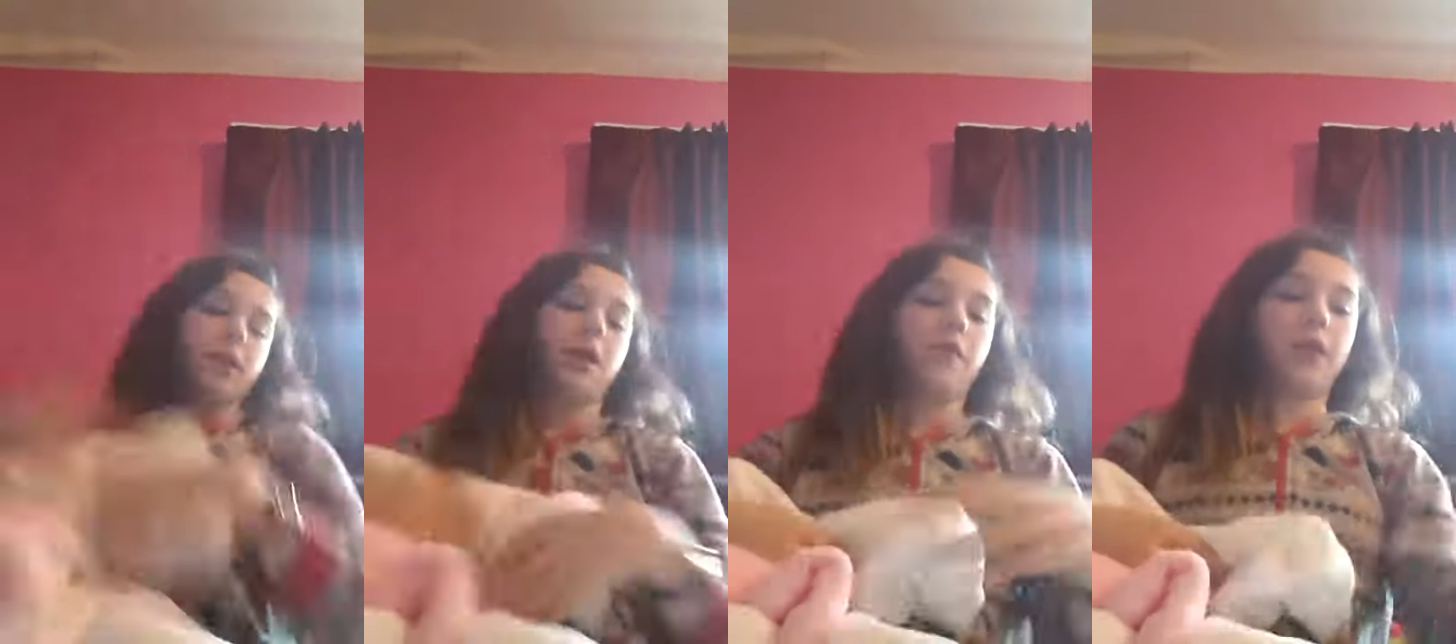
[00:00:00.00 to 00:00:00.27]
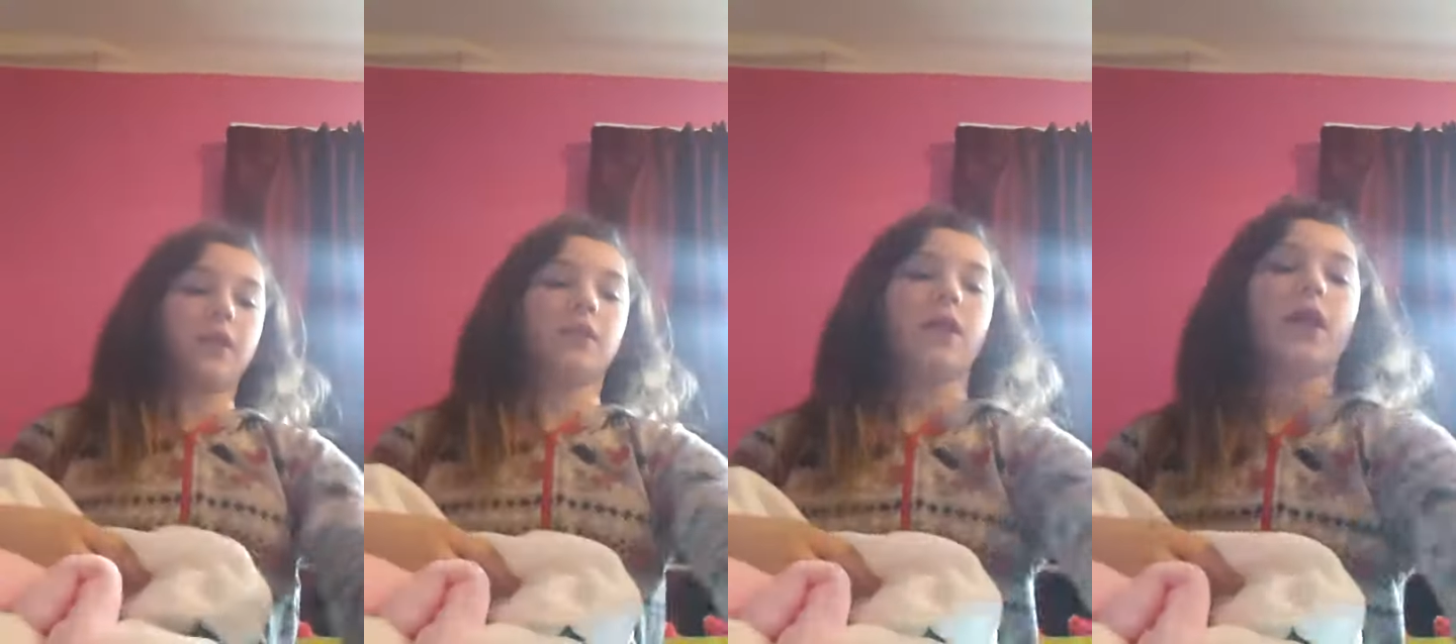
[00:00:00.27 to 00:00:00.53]
So
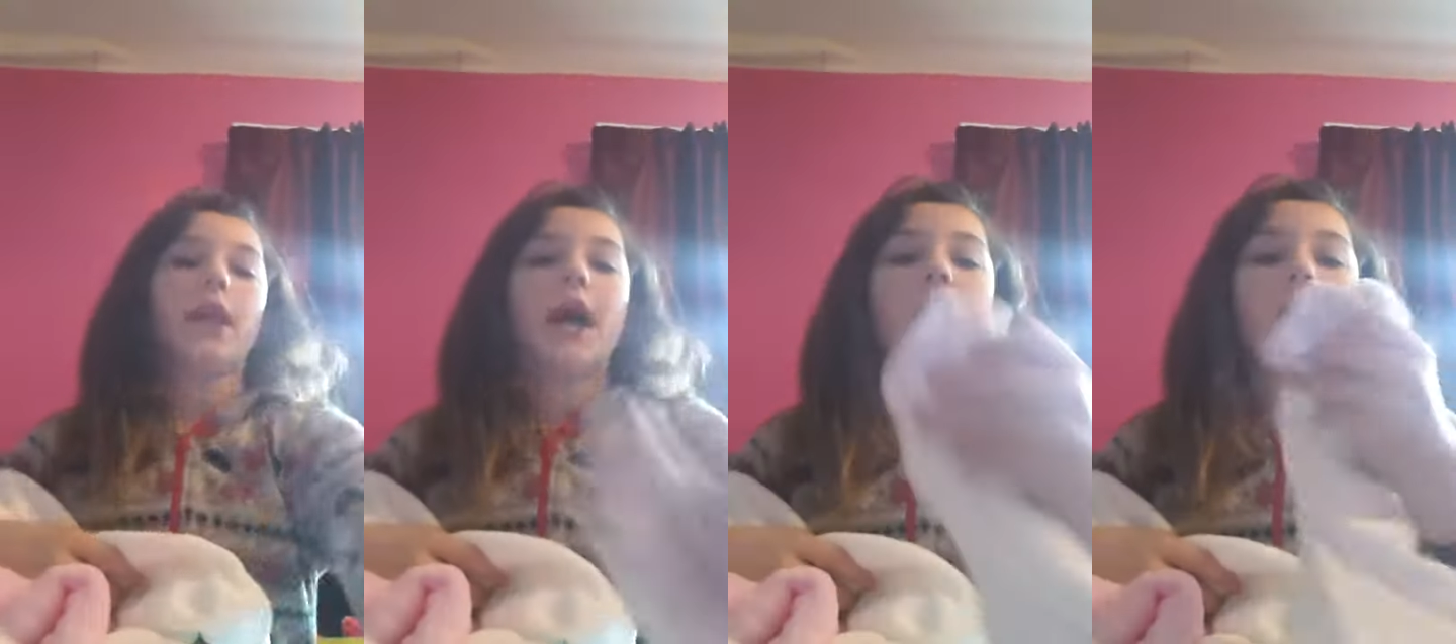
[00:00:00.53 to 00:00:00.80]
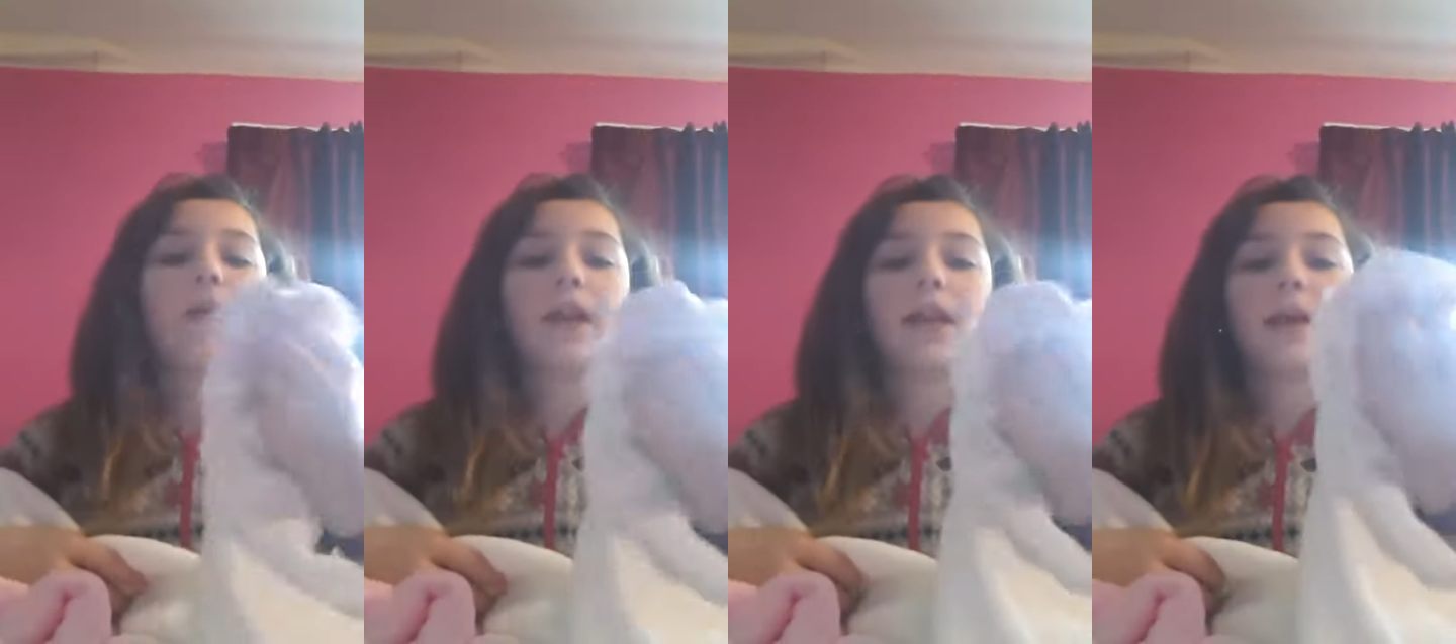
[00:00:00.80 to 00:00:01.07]
it don't
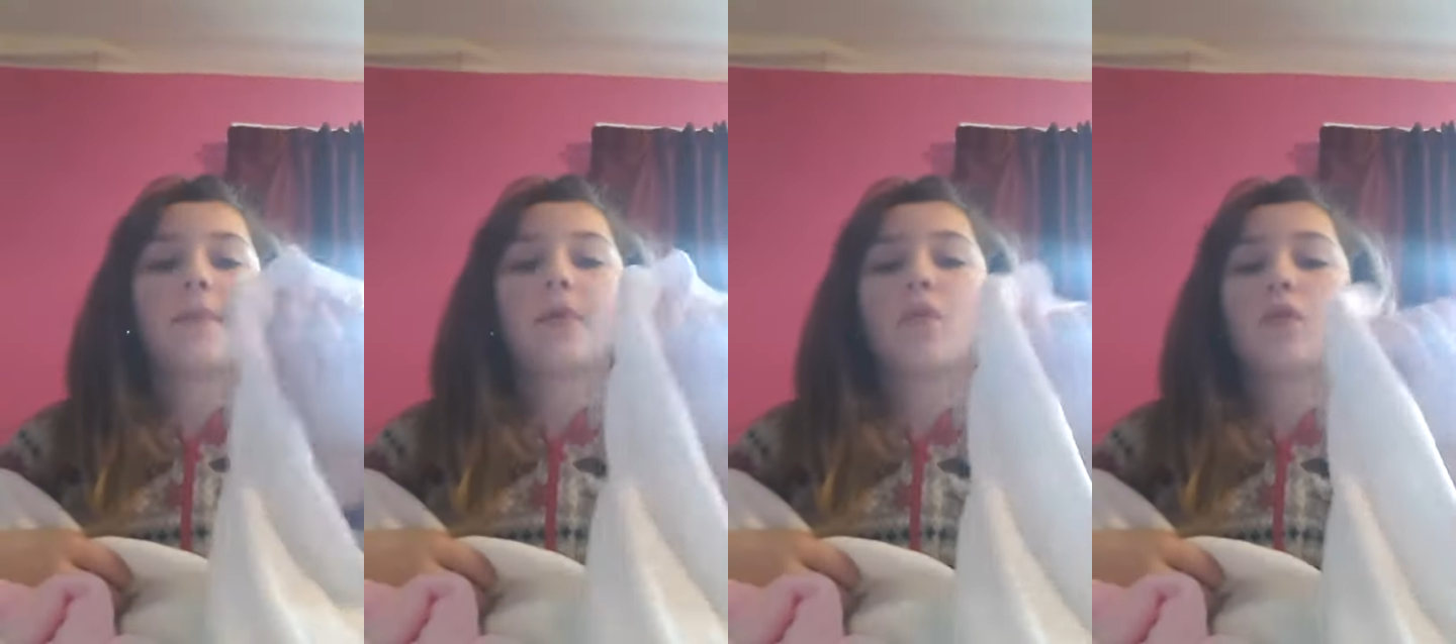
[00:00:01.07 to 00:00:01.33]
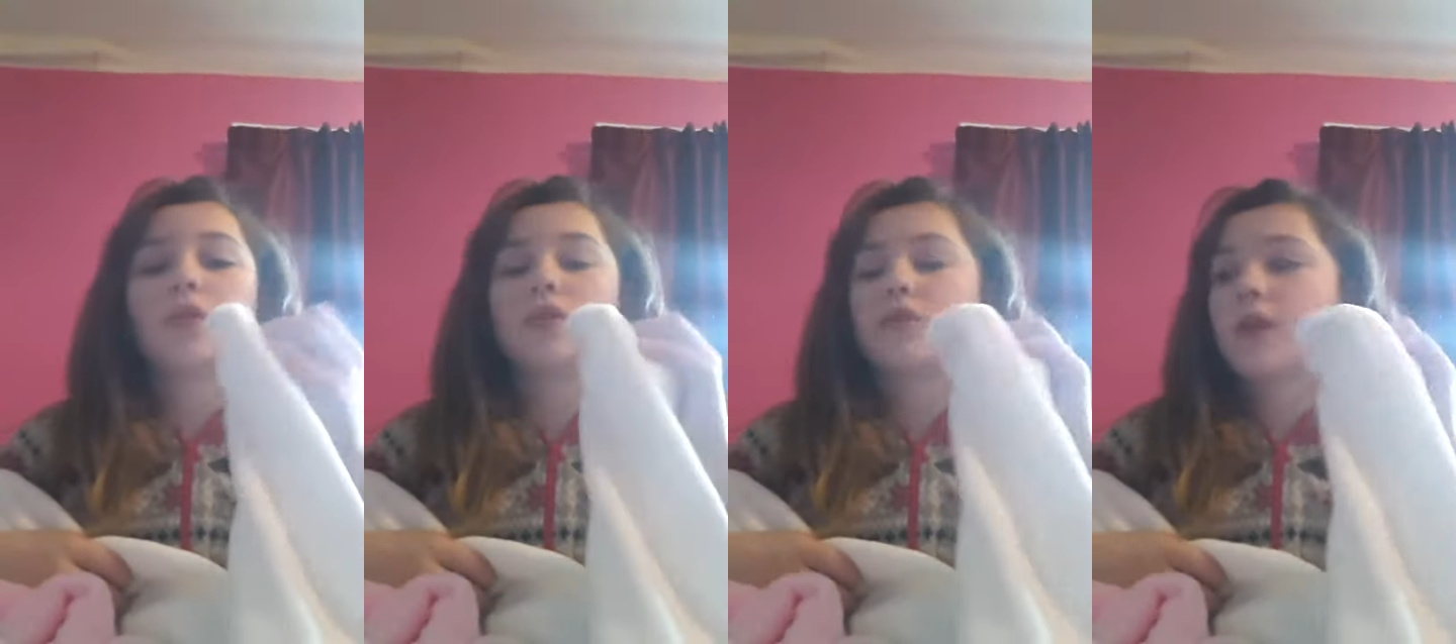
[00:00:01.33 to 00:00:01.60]
have any
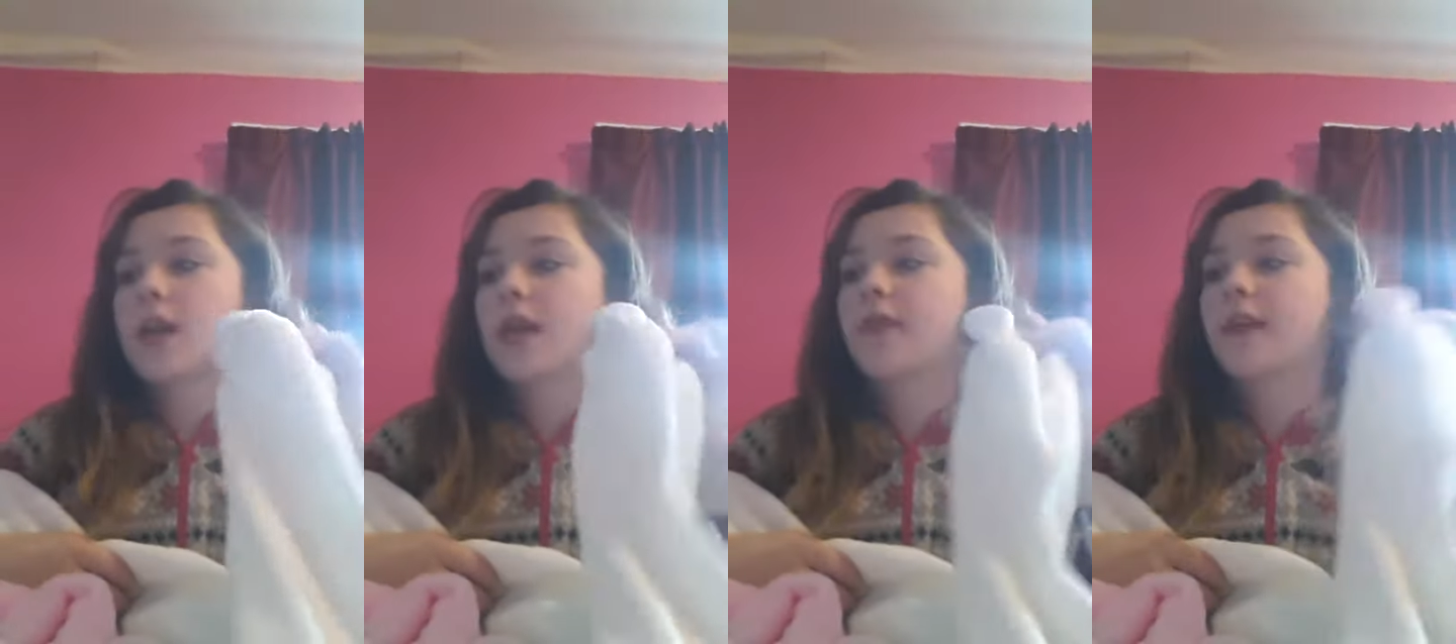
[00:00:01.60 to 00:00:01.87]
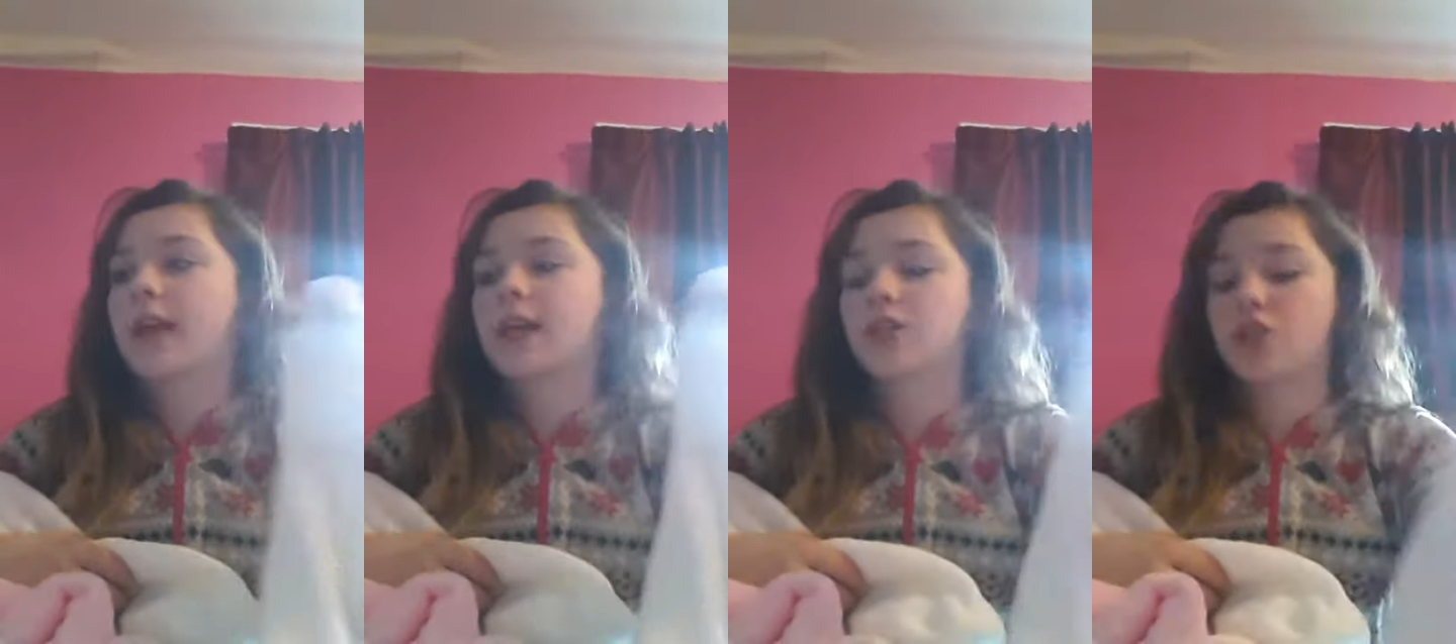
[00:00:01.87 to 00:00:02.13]
paws or
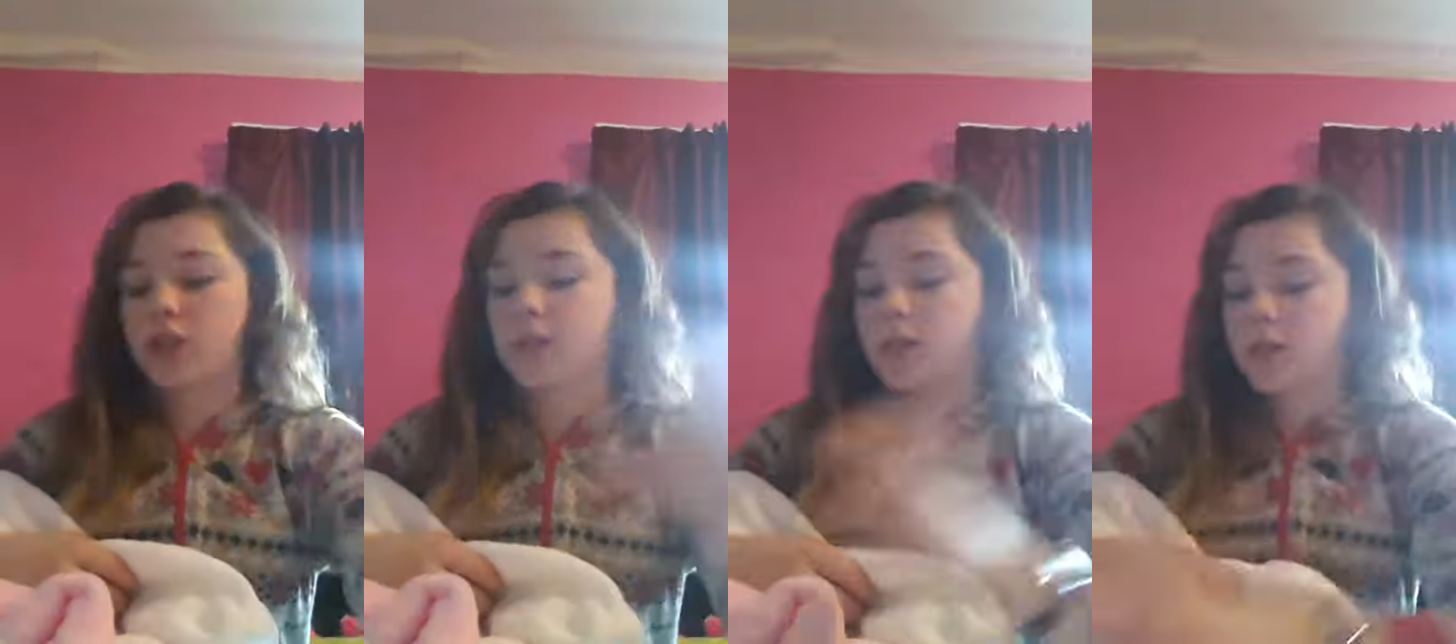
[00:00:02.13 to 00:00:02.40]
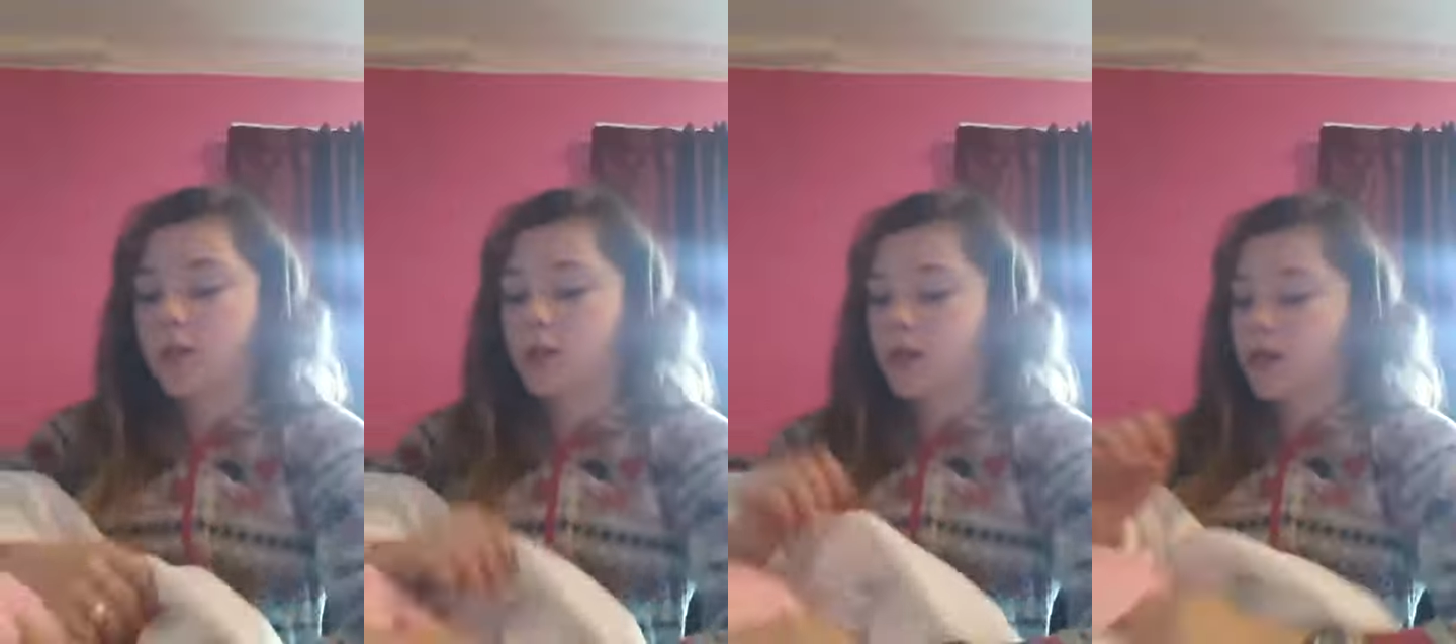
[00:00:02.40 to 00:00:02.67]
anything, it's
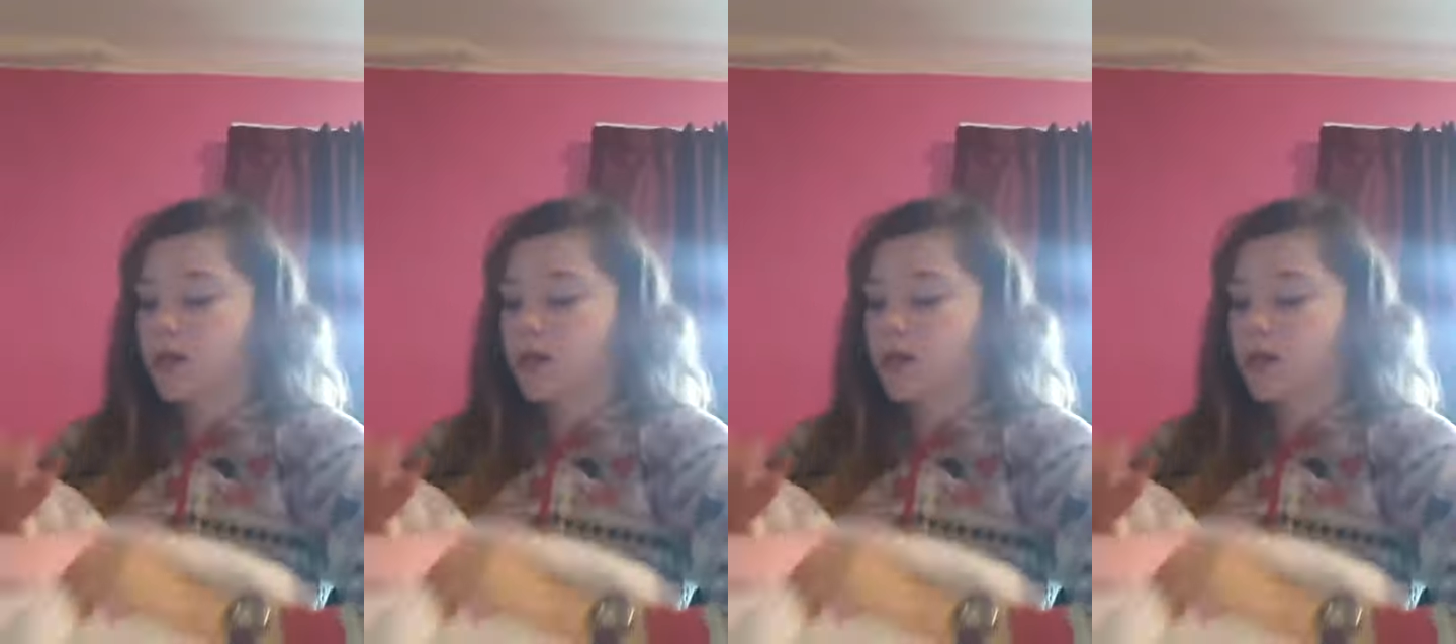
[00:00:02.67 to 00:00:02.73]
just...